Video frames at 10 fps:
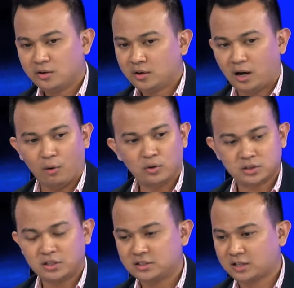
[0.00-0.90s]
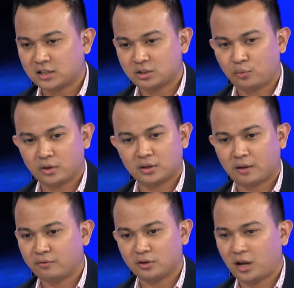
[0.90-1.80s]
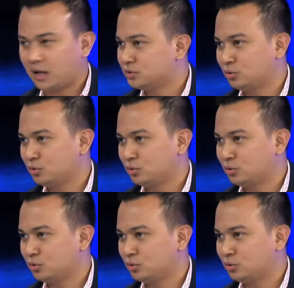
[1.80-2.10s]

I was in a discussion with them for the last 2